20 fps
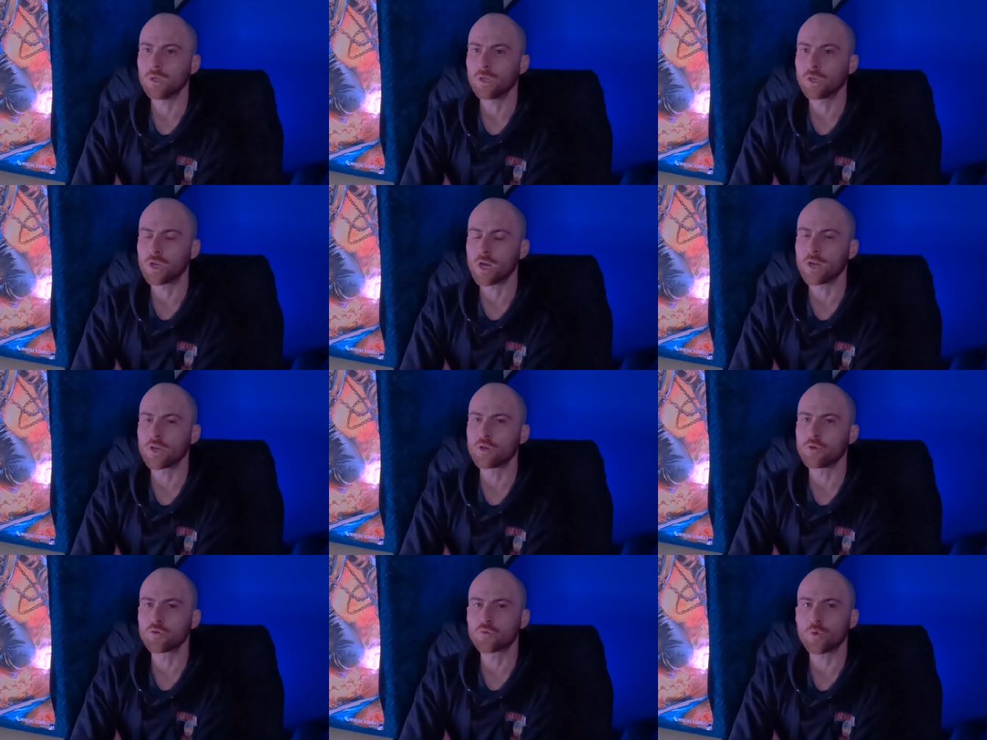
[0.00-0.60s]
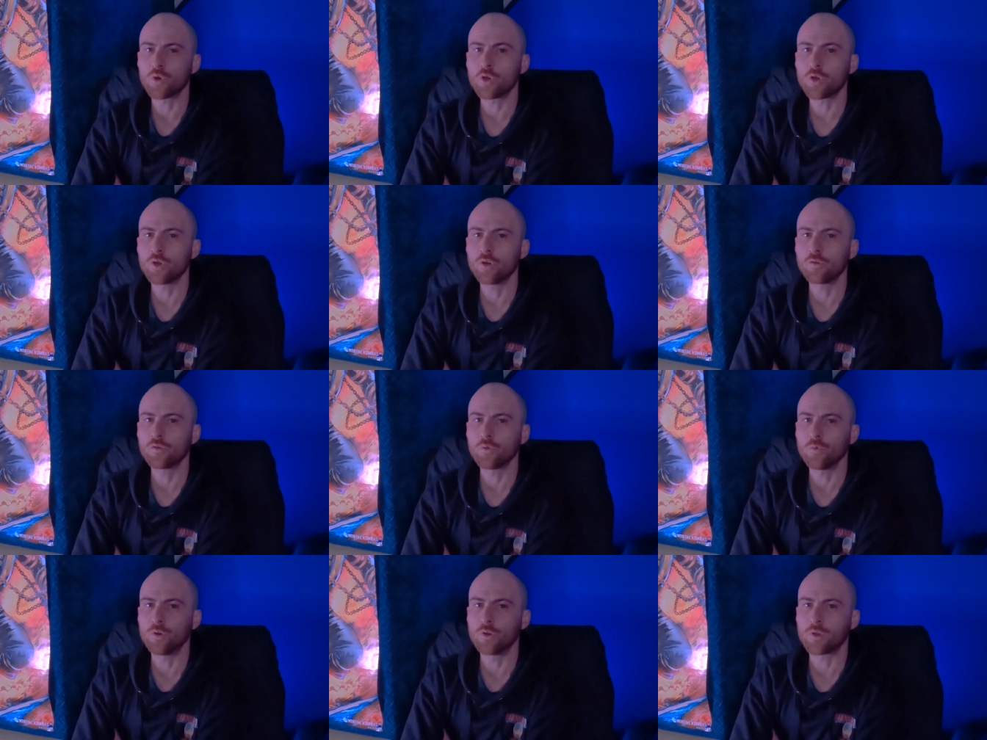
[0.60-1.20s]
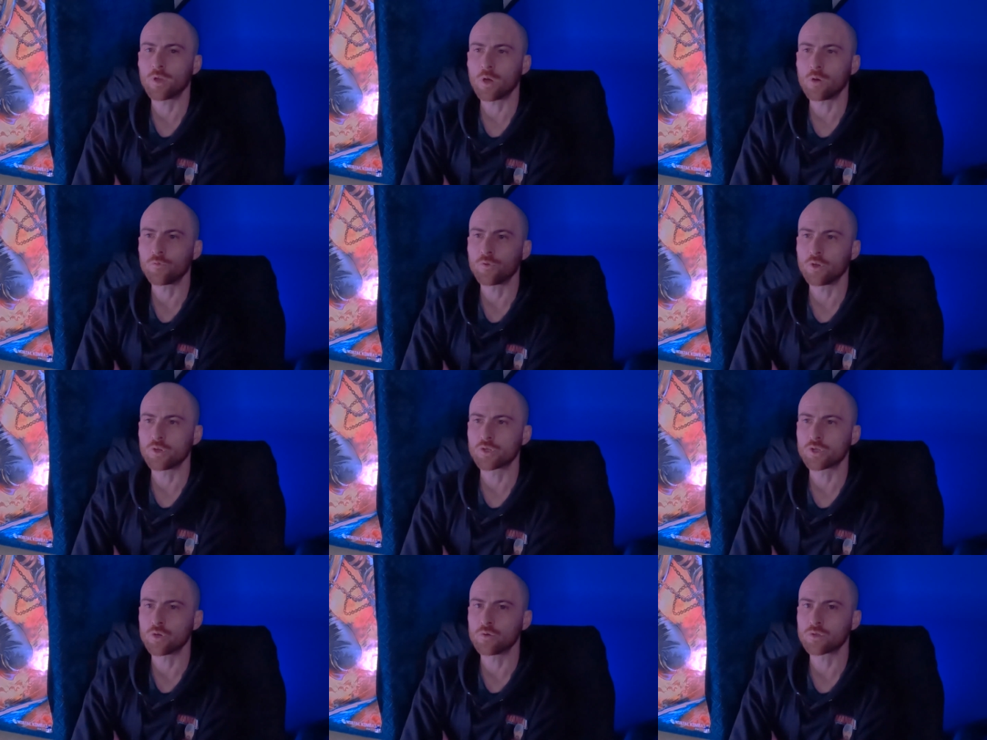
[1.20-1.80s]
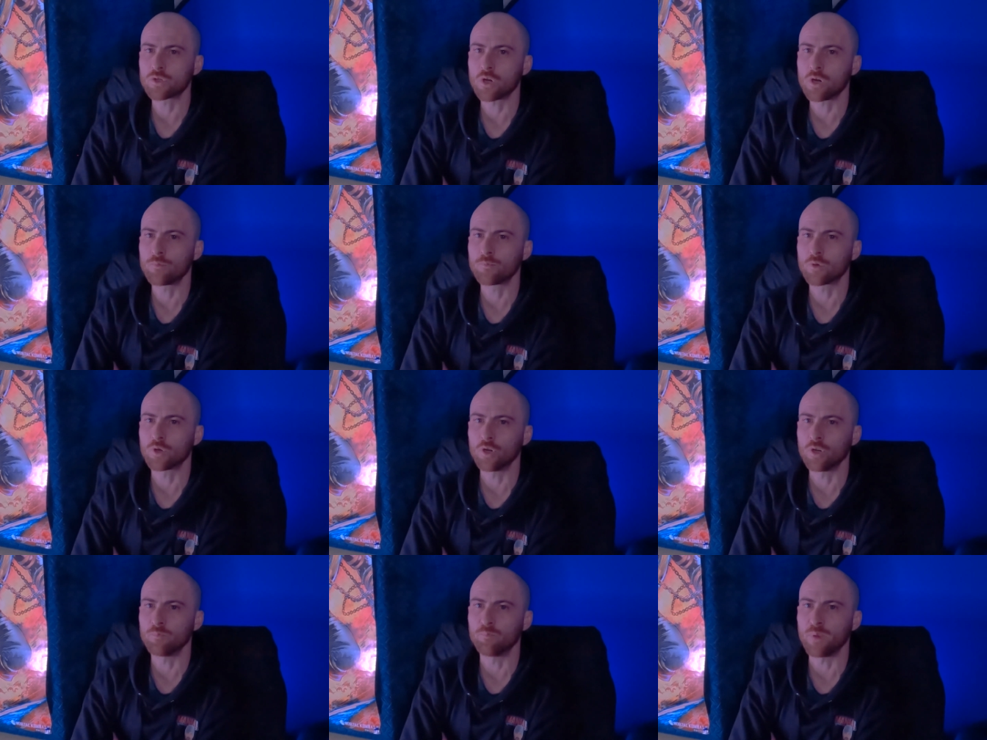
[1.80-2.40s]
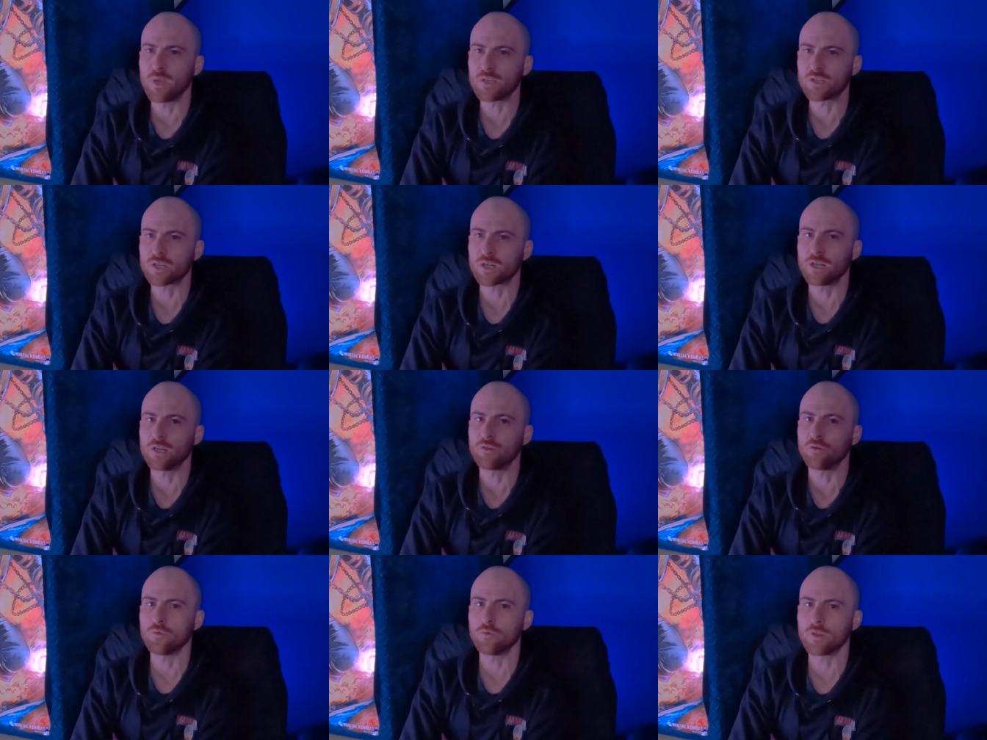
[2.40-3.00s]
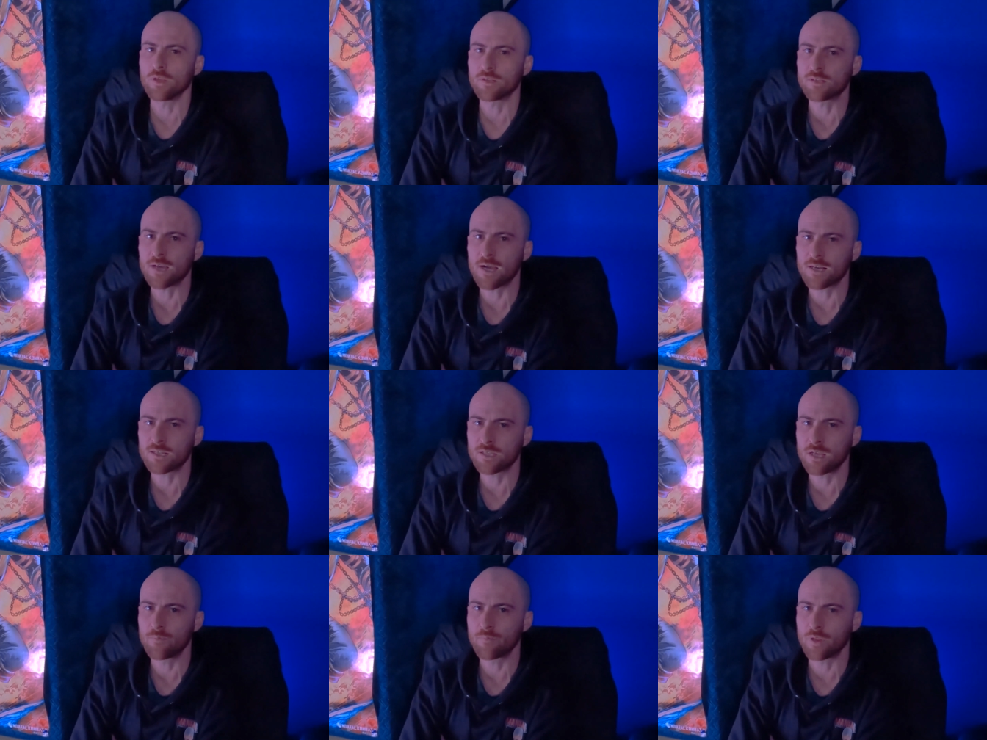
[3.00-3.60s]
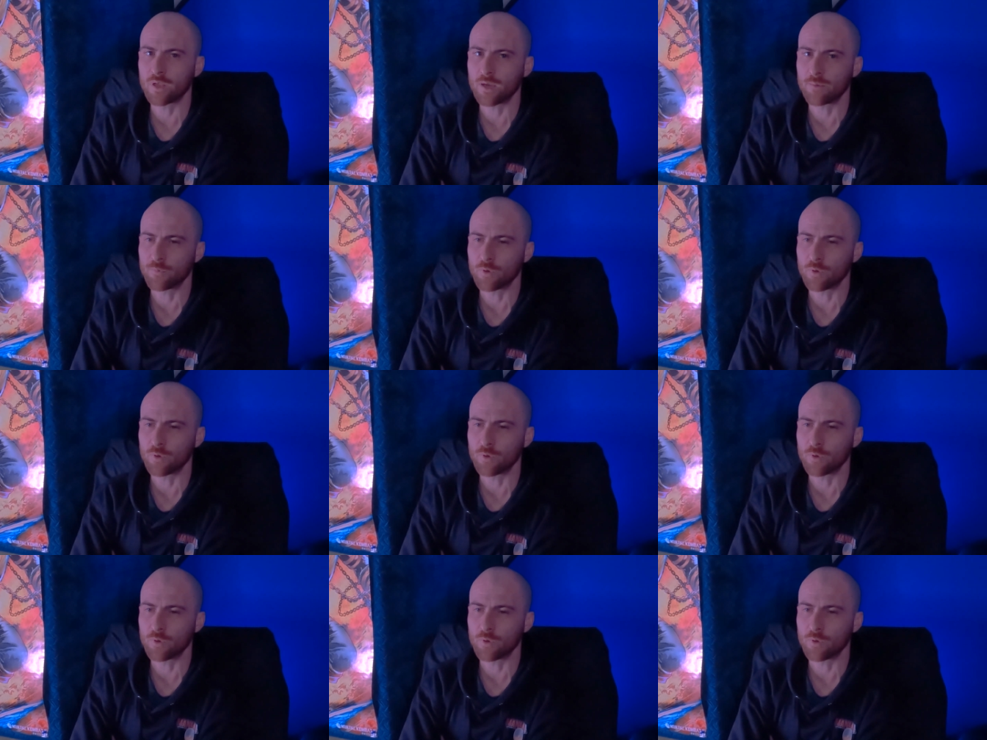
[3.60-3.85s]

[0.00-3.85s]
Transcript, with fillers: The guy goes, what are you going to do? And the girl here, she goes, oh, I'm going to basically do the exact same thing.